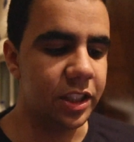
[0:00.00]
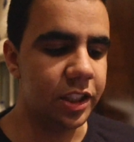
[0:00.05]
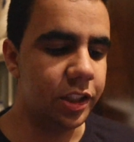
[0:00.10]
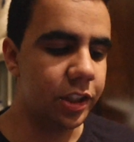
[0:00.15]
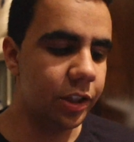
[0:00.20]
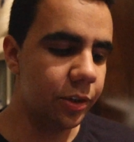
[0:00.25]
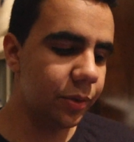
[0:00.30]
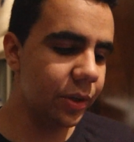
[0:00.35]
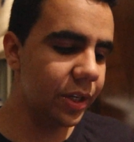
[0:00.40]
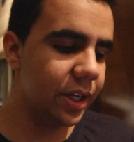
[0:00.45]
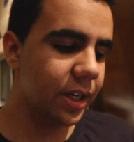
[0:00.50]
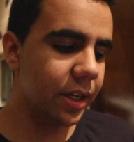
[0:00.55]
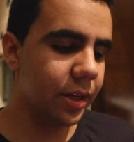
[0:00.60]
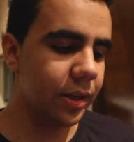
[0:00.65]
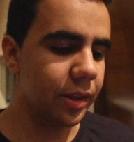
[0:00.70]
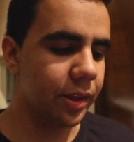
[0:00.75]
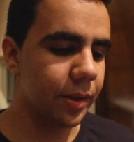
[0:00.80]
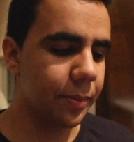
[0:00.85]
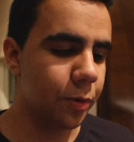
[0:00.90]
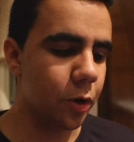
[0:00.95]
Doing
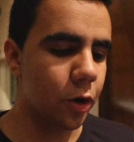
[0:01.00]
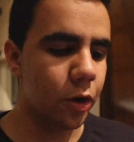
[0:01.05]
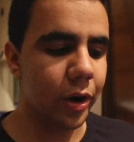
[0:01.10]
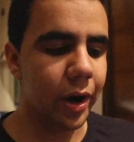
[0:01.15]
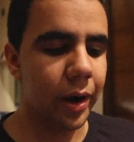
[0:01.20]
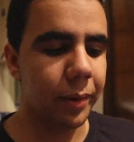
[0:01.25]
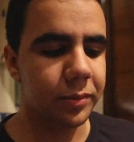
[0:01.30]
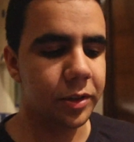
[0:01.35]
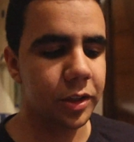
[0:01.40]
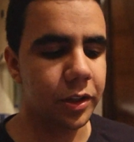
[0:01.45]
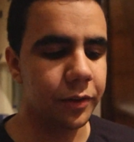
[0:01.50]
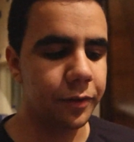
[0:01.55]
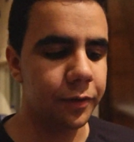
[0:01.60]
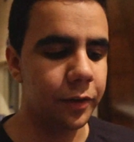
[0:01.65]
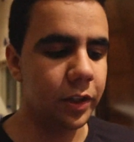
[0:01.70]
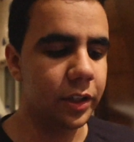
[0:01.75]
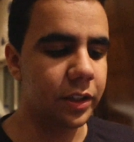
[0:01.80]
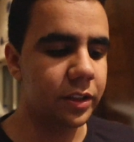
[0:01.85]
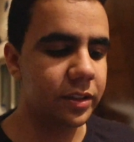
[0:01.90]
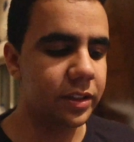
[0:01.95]
the program to the
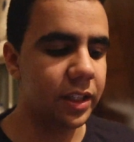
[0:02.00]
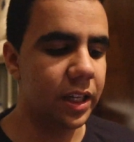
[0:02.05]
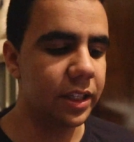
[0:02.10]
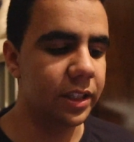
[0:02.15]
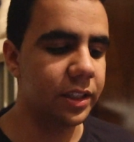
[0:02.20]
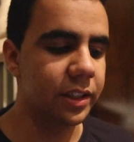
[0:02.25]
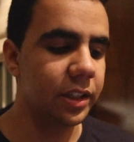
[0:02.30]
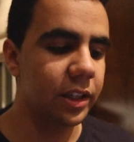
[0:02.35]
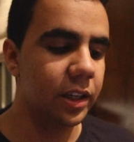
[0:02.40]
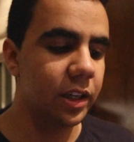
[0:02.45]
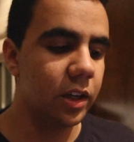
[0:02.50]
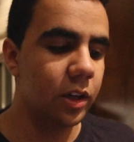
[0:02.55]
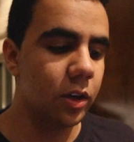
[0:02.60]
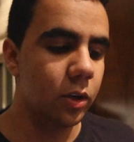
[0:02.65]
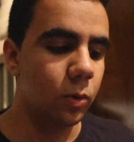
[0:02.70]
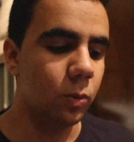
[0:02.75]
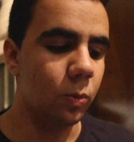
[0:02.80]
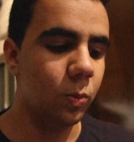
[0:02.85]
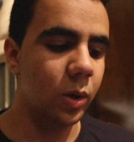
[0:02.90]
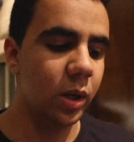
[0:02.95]
full extent
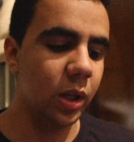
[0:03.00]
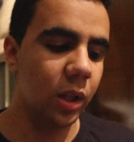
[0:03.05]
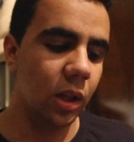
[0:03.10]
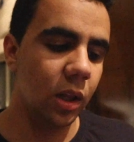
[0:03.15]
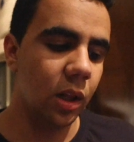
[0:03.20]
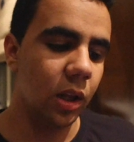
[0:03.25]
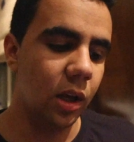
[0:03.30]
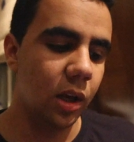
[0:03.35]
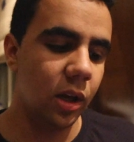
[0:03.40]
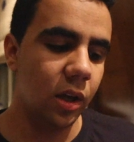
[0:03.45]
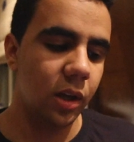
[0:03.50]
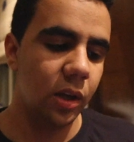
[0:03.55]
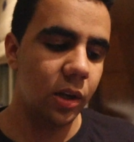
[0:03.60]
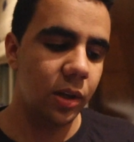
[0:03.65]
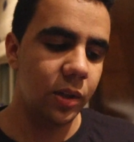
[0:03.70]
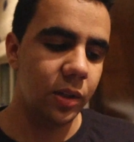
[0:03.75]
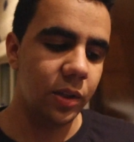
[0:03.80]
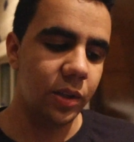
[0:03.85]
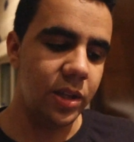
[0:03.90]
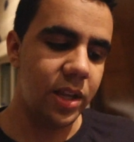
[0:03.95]
will
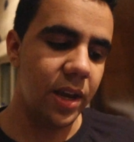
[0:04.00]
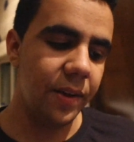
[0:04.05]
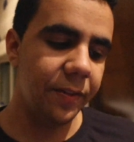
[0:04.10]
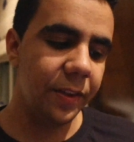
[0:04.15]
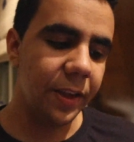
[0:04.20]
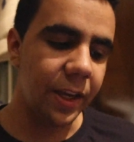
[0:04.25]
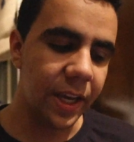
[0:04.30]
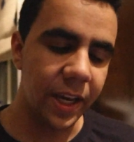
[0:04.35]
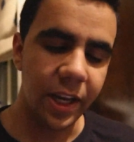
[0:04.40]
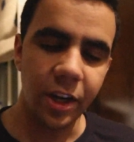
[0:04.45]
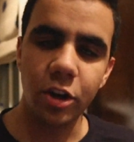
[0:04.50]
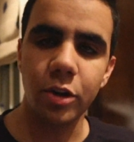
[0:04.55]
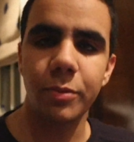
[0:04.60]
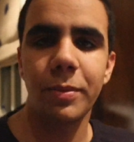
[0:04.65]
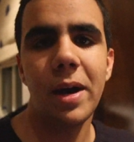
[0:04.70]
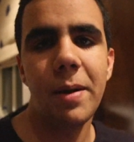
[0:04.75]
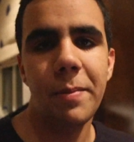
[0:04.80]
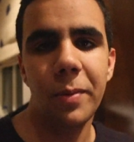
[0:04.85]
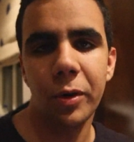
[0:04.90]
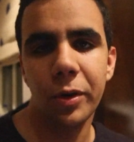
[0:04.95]
definitely hinder
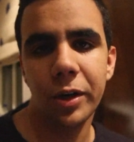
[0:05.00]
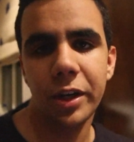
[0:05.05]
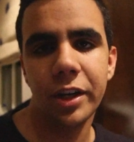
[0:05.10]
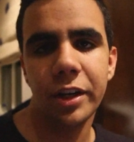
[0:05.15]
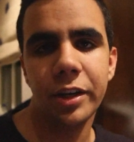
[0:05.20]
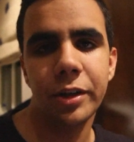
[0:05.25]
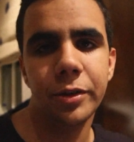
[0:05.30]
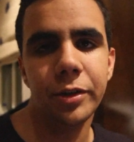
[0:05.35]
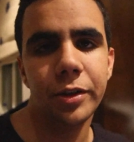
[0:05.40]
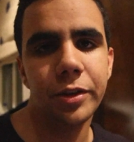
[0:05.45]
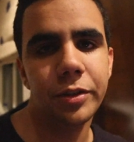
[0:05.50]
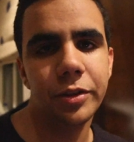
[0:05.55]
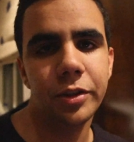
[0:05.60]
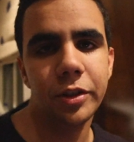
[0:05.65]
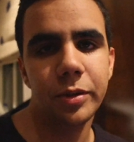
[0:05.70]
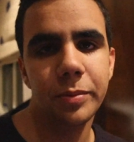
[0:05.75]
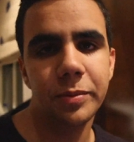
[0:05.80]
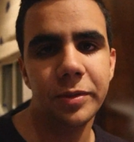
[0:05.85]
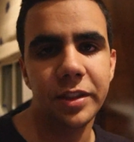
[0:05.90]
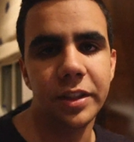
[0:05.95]
my ability to do
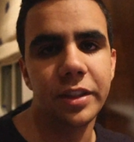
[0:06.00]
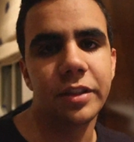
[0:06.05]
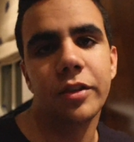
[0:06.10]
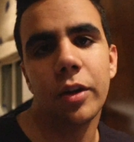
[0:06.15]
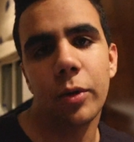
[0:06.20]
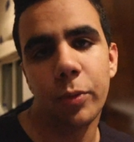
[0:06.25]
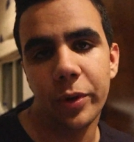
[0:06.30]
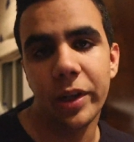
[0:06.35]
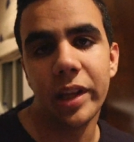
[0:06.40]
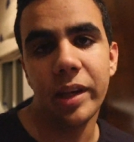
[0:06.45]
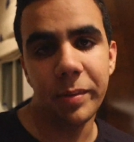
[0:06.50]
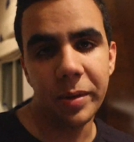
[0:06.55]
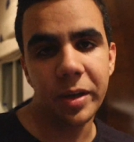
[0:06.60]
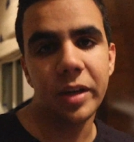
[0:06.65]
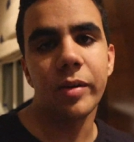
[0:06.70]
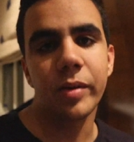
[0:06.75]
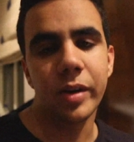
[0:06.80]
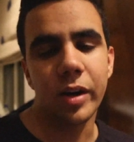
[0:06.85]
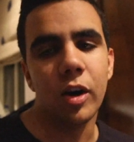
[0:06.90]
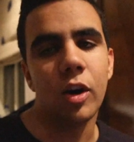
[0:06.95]
YouTube, since I'll really be
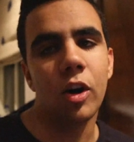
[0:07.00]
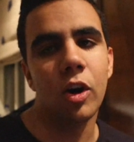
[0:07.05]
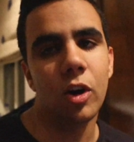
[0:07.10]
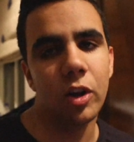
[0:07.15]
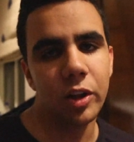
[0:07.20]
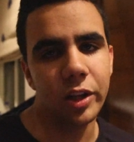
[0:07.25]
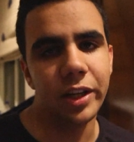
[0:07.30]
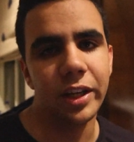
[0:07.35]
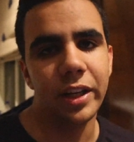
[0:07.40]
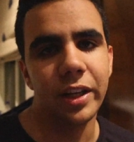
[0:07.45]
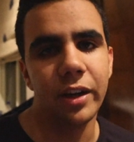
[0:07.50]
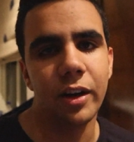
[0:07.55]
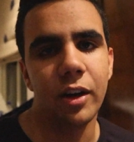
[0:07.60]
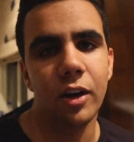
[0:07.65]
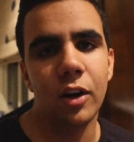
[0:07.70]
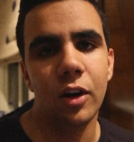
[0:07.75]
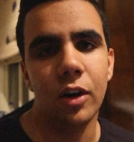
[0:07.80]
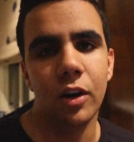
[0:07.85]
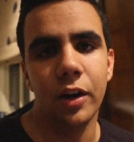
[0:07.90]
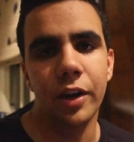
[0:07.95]
going all in
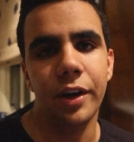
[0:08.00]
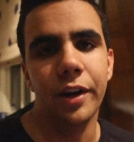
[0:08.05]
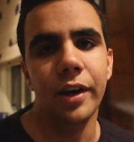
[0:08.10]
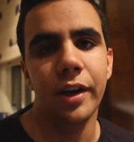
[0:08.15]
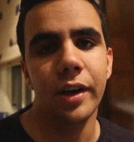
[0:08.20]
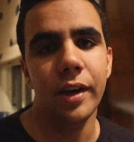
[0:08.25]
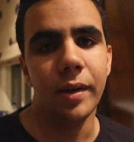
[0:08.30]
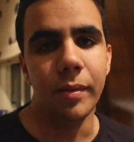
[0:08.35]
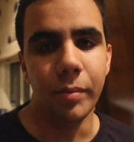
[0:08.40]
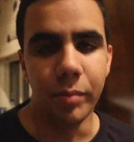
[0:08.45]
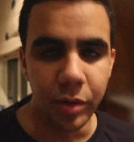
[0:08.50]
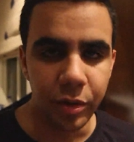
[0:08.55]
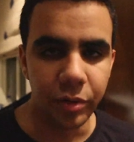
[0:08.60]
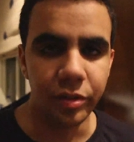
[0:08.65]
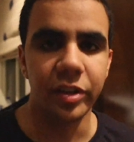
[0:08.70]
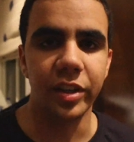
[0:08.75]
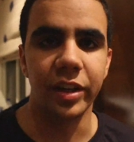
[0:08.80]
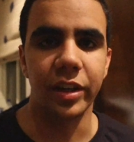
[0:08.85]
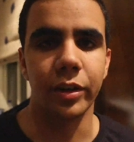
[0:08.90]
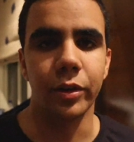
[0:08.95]
on
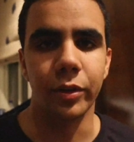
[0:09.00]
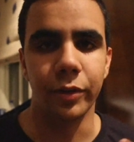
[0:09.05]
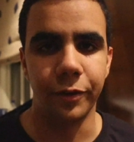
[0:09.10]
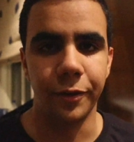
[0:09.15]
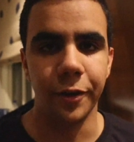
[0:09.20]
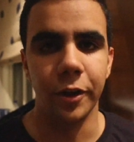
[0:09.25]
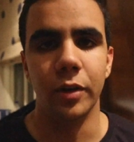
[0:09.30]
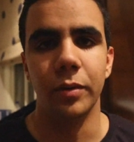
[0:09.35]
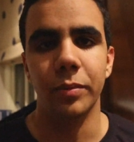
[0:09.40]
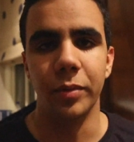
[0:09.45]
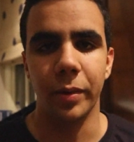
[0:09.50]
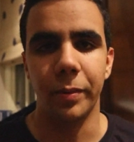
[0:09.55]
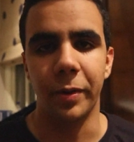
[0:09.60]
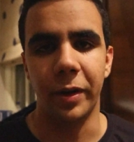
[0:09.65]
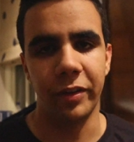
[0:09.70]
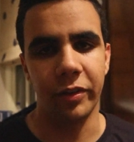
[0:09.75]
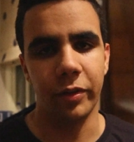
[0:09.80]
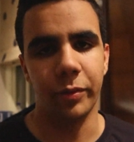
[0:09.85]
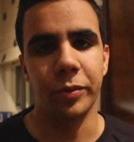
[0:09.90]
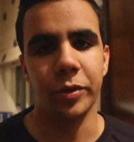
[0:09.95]
music or film,
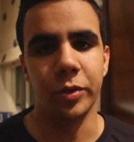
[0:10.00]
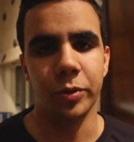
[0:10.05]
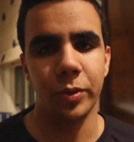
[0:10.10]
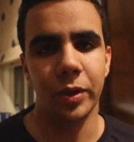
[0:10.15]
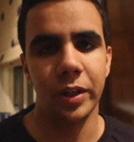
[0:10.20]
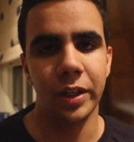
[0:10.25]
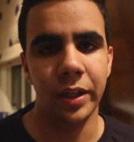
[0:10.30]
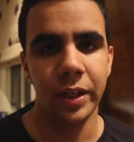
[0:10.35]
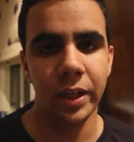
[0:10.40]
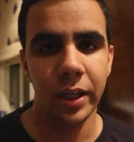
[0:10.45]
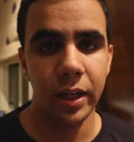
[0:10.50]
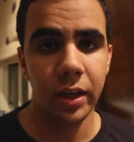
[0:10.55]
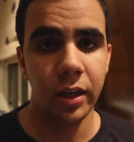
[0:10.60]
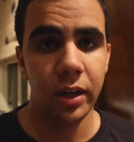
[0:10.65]
depends on which one.